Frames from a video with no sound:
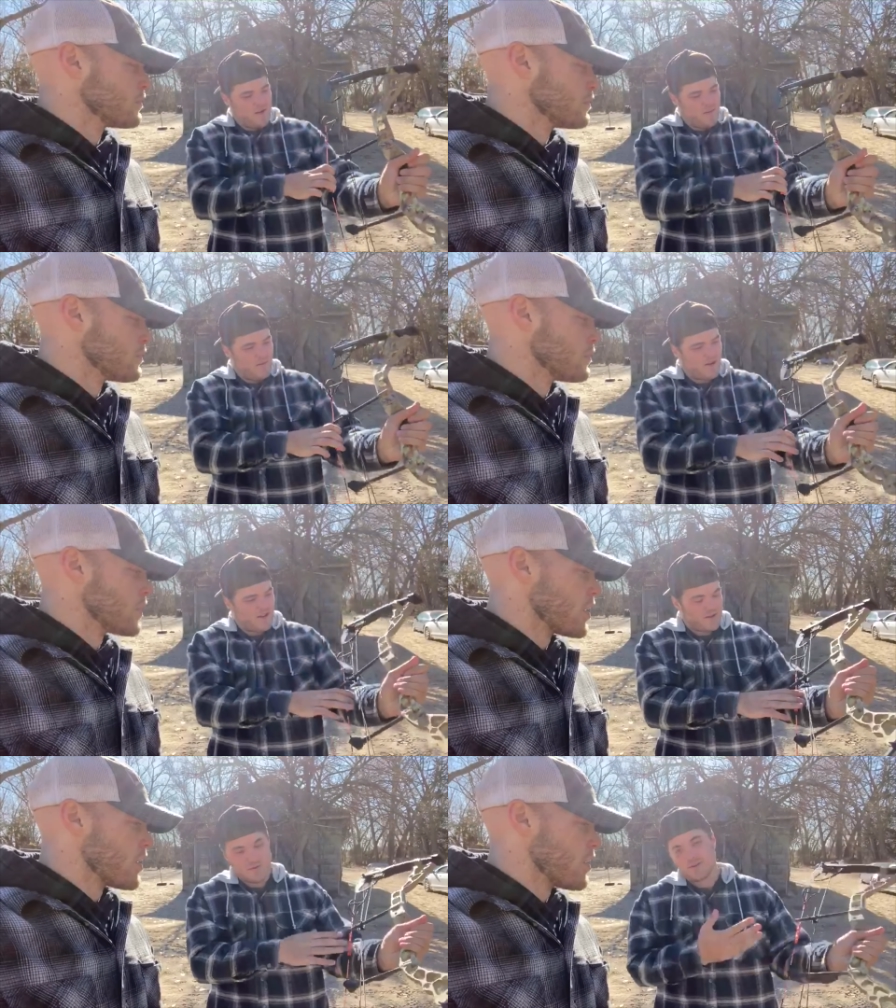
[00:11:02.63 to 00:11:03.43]
But
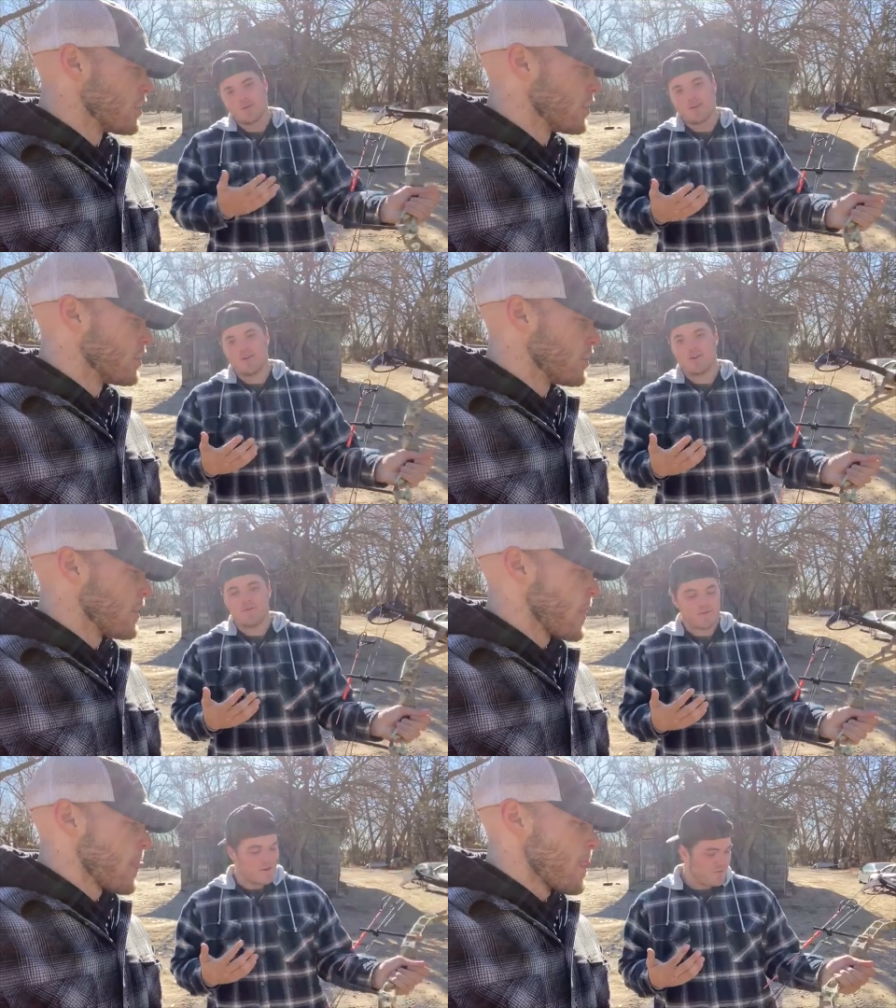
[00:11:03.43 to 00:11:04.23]
it worked pretty well
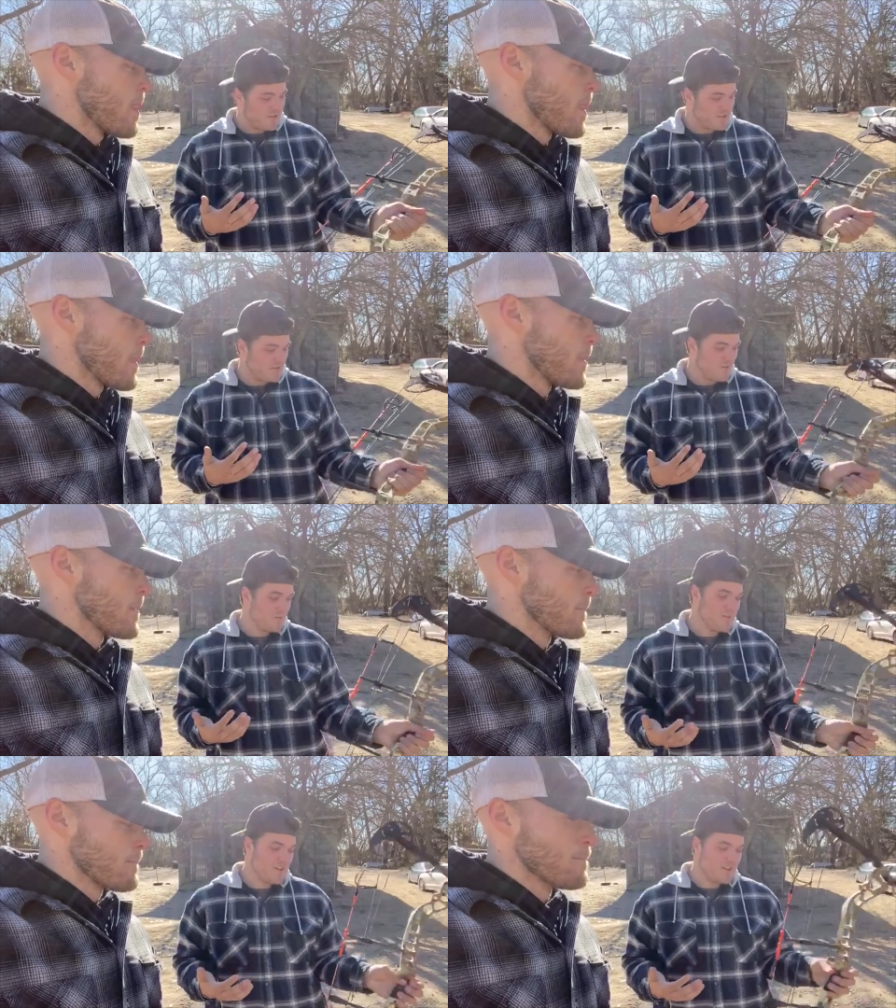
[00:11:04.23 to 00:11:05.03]
for bow fishing for
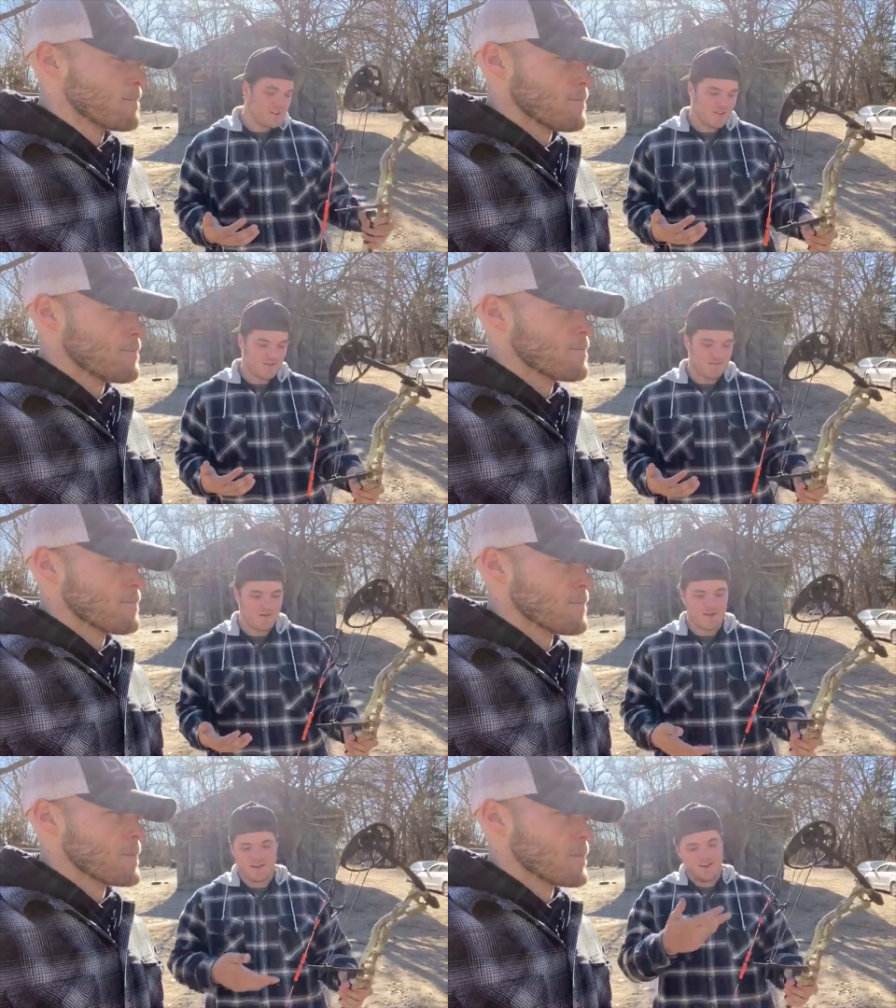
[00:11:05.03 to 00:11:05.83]
me.
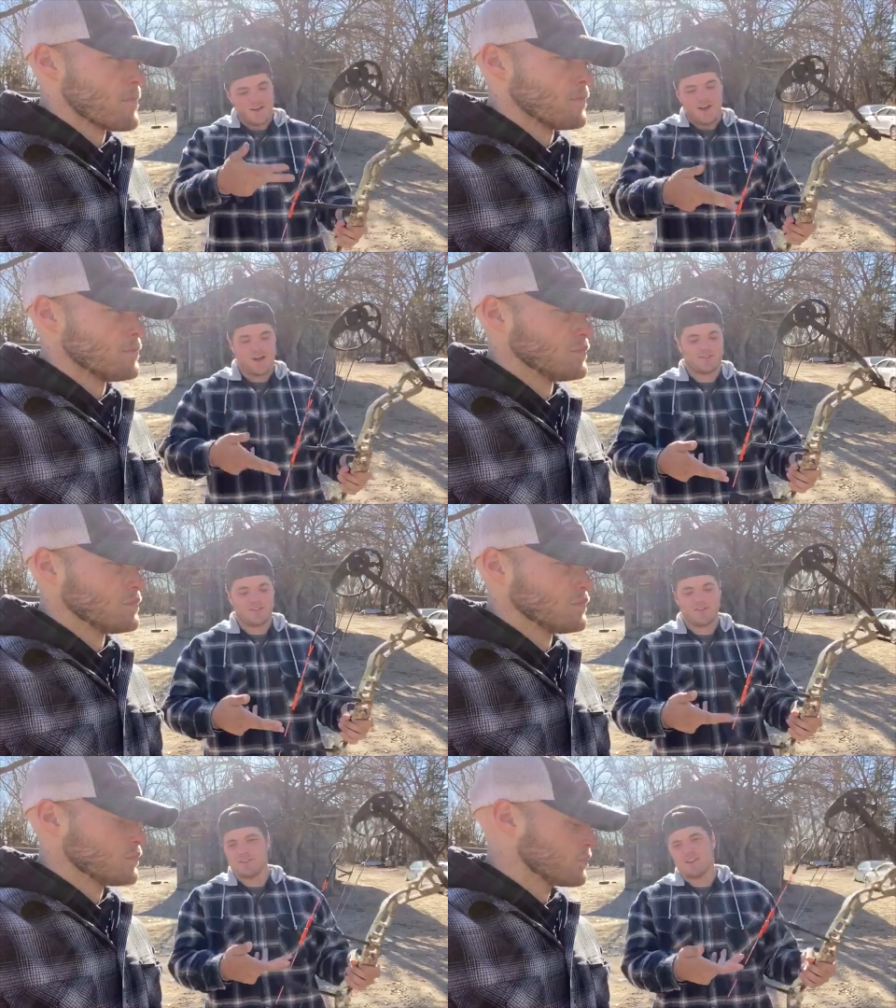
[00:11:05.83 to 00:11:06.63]
But
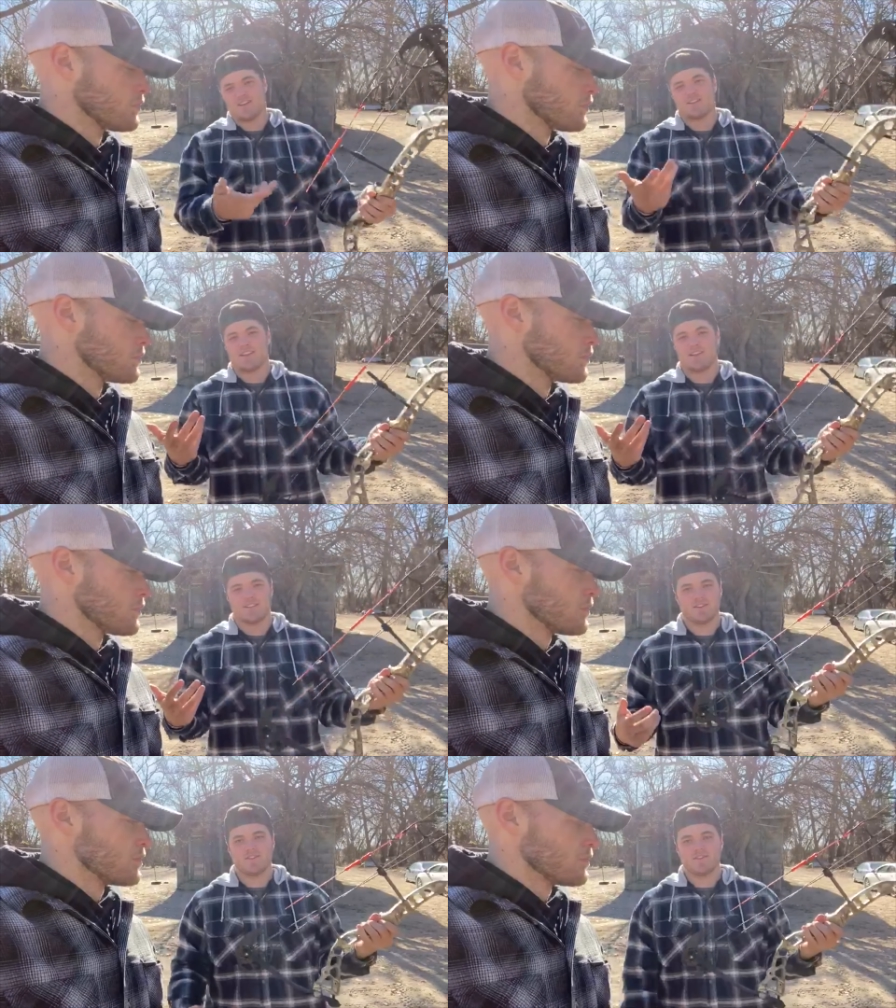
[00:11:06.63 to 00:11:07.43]
Obviously, you can take that
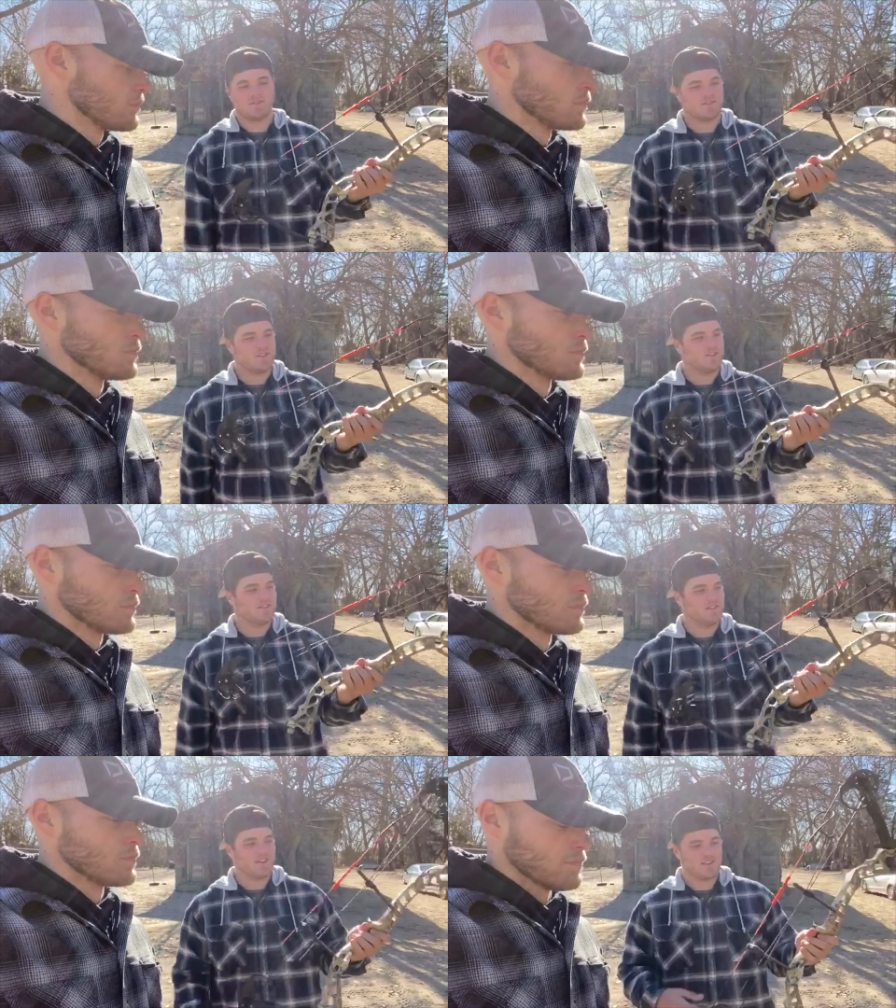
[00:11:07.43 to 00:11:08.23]
to your local
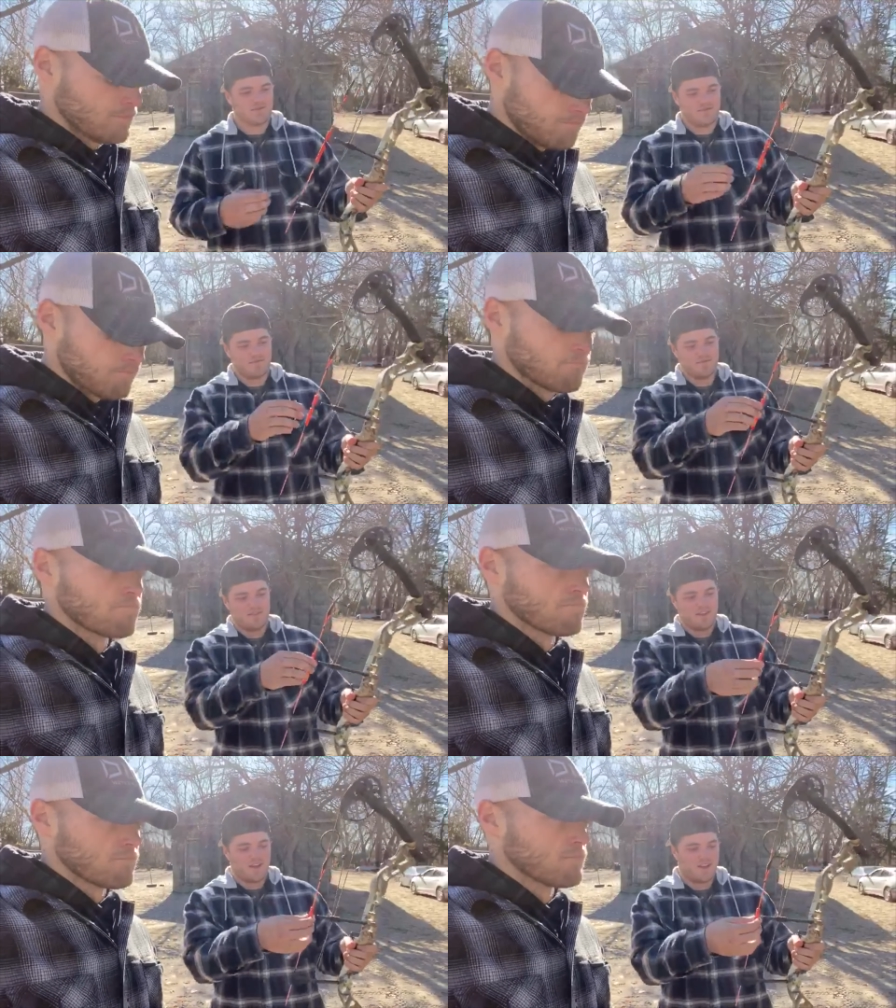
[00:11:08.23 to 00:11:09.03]
Scheels and get it
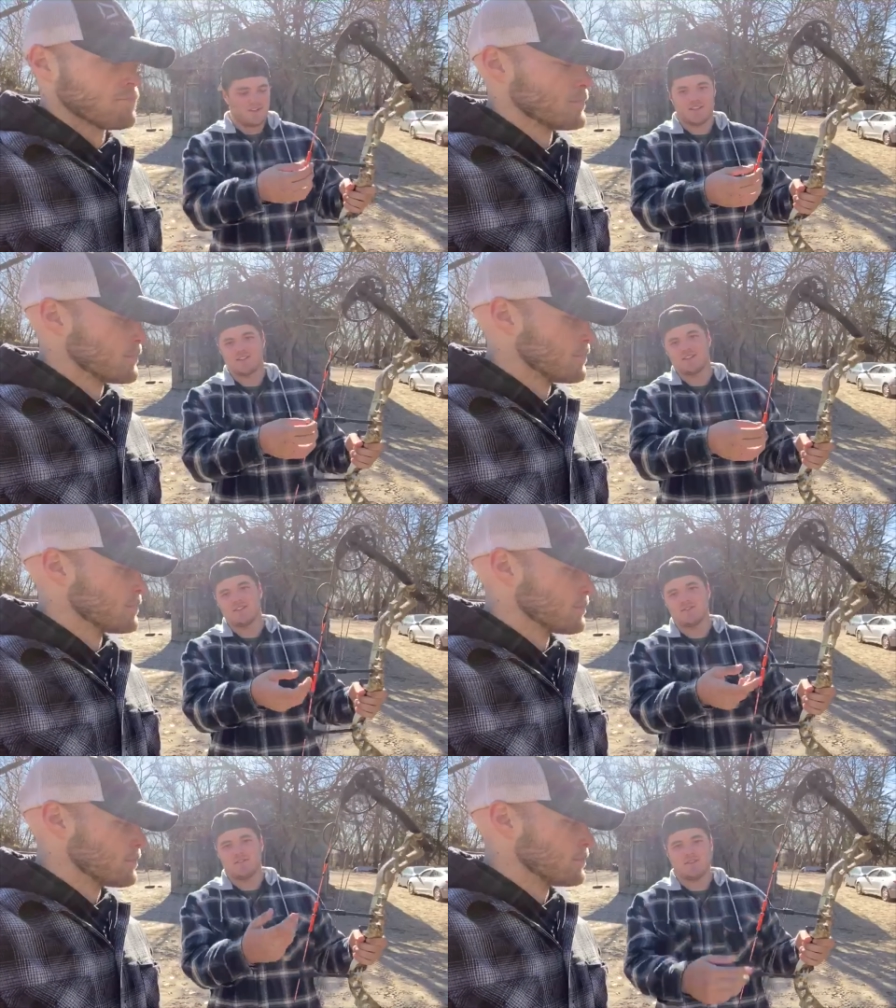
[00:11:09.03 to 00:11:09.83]
adjusted
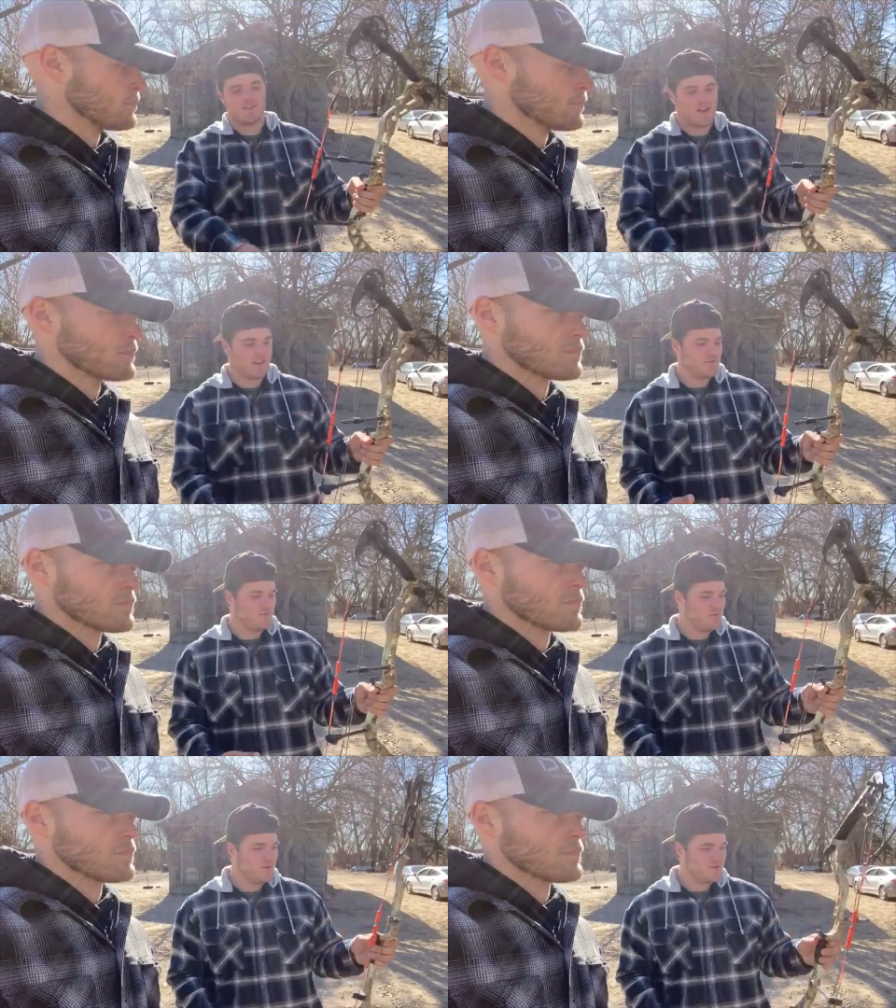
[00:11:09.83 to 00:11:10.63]
to an
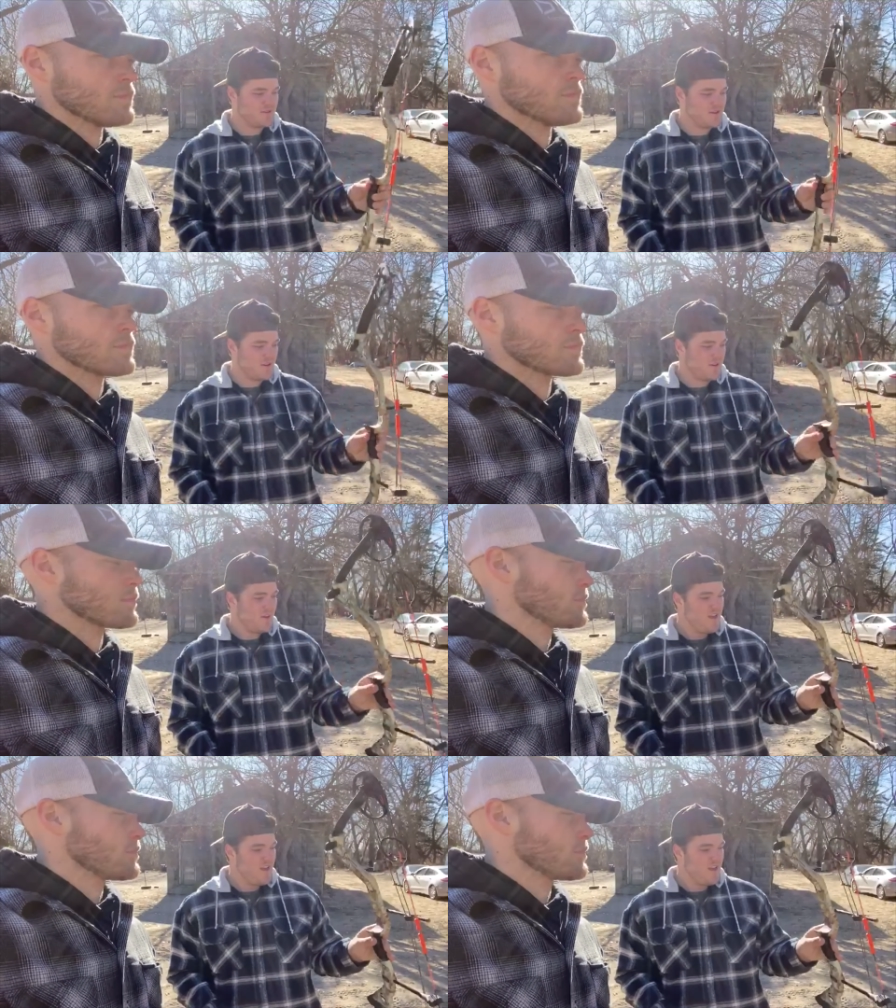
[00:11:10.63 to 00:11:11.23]
actual bowstring.